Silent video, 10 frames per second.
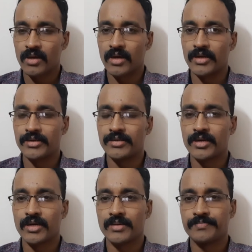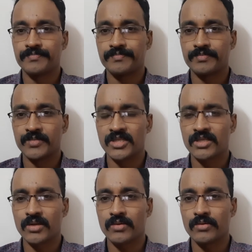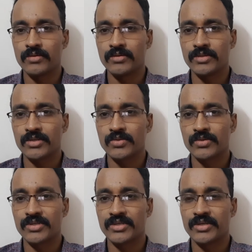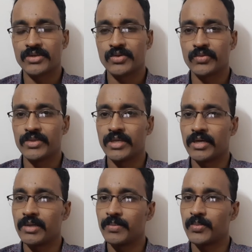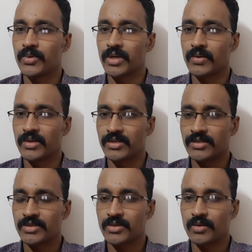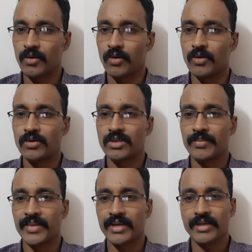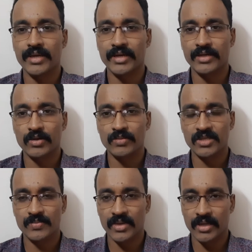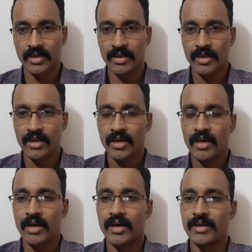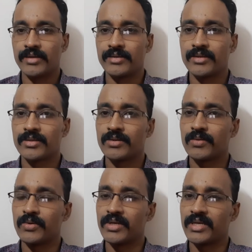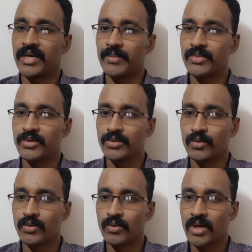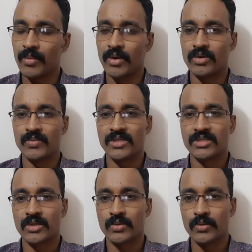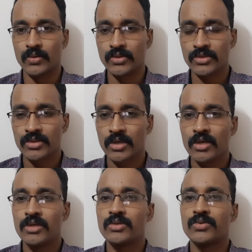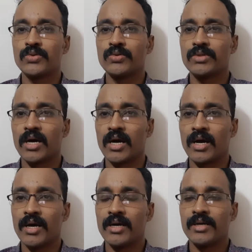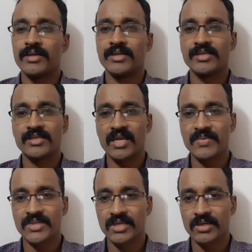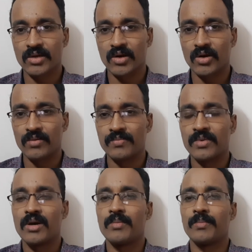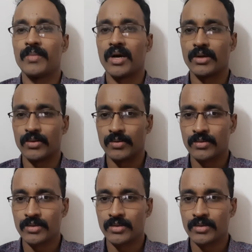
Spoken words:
And Mr. Kurtz is considered to be the protagonist or the main character of this play. And we came to know about Mr. Kurtz through the description of Marlowe.